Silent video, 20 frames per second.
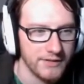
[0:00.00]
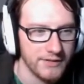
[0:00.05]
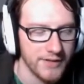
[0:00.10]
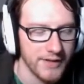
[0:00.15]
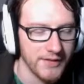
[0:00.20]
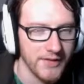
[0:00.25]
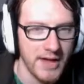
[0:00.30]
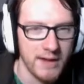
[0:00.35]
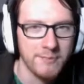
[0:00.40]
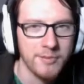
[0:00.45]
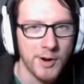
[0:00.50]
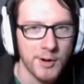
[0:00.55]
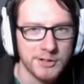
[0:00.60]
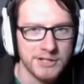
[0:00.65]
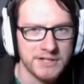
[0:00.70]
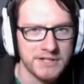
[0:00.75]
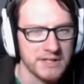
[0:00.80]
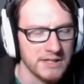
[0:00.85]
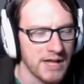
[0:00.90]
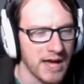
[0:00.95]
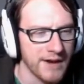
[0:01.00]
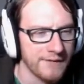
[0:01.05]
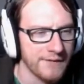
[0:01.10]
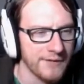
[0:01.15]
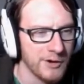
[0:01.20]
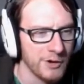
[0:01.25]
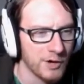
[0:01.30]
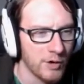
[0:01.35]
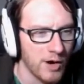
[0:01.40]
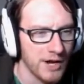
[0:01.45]
then that poses a lot of
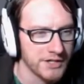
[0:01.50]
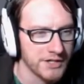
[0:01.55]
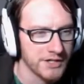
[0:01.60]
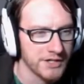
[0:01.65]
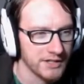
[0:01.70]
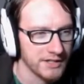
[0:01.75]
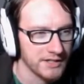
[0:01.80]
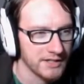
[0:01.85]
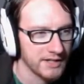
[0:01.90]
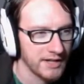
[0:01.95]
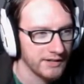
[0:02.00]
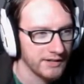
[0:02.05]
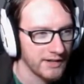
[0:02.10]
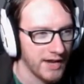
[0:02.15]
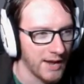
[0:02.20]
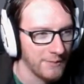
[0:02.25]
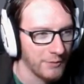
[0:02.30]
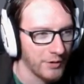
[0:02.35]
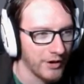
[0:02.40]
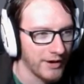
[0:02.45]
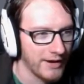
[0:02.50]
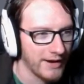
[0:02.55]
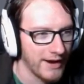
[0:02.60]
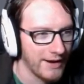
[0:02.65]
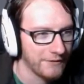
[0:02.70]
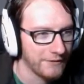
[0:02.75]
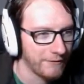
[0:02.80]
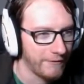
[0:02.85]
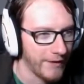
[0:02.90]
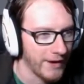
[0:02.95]
new questions that I'm going to
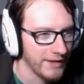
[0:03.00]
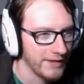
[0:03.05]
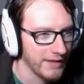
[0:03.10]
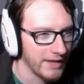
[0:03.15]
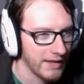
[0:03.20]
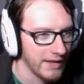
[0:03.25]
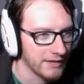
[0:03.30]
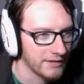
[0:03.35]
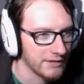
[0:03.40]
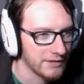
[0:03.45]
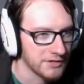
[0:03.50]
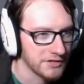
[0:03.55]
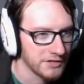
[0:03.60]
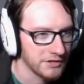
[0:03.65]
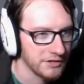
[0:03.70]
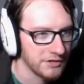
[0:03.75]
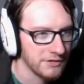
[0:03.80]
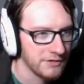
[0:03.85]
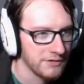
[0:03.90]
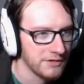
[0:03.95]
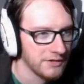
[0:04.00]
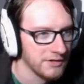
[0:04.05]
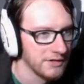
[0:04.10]
have to find the answers to.